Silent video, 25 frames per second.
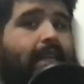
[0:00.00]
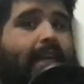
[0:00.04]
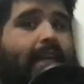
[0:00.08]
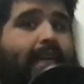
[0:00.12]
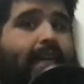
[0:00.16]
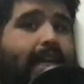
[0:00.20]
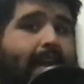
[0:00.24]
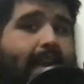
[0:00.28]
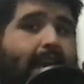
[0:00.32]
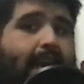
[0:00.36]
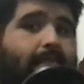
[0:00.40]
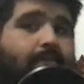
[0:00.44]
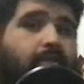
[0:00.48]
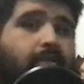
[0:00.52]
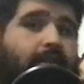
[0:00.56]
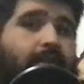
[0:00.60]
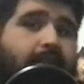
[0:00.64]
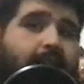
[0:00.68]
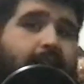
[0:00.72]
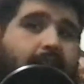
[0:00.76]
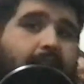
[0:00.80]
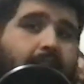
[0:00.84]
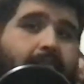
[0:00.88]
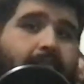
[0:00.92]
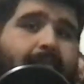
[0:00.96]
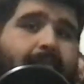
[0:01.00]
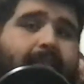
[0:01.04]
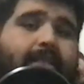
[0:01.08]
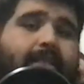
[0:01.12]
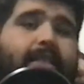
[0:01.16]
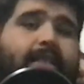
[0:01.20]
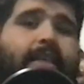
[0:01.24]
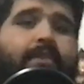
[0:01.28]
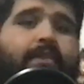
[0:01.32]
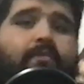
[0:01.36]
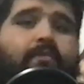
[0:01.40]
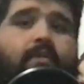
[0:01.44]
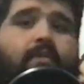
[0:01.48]
like an Abel and Thomas
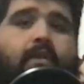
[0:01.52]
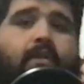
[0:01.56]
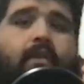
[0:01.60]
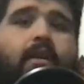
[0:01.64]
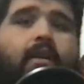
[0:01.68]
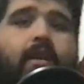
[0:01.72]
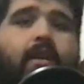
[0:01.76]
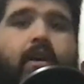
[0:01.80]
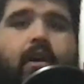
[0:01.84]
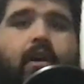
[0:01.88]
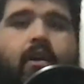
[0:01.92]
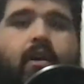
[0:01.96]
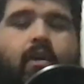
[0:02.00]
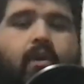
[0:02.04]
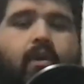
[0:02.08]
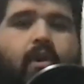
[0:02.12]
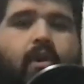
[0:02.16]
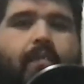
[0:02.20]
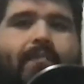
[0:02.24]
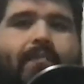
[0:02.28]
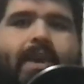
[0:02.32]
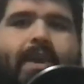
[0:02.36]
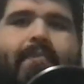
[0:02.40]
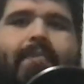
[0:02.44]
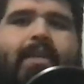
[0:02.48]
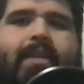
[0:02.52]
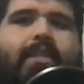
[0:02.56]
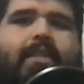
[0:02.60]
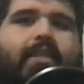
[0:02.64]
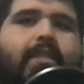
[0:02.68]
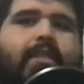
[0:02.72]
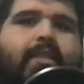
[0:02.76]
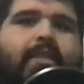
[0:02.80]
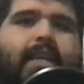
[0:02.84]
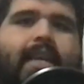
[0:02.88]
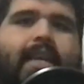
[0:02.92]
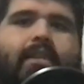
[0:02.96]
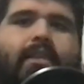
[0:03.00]
sequel. Or maybe
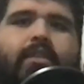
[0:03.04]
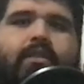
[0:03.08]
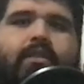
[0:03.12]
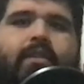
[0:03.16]
just like,